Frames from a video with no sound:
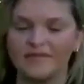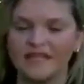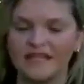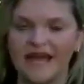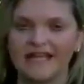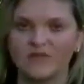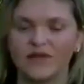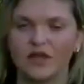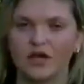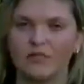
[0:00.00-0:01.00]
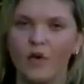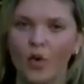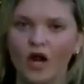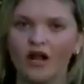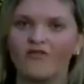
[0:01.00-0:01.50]
updated as we learn
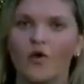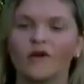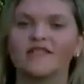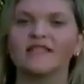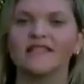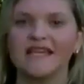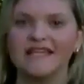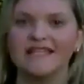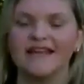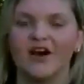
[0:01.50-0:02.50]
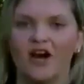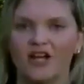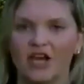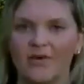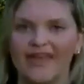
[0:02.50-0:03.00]
more. Of course, this is an
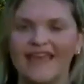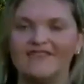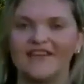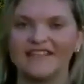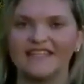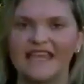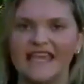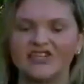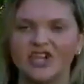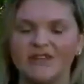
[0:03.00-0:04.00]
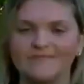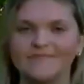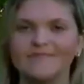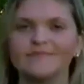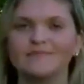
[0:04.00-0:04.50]
ongoing investigation.
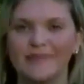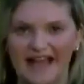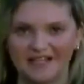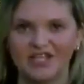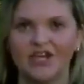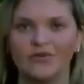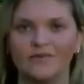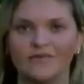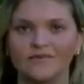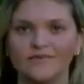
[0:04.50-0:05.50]
Back to you.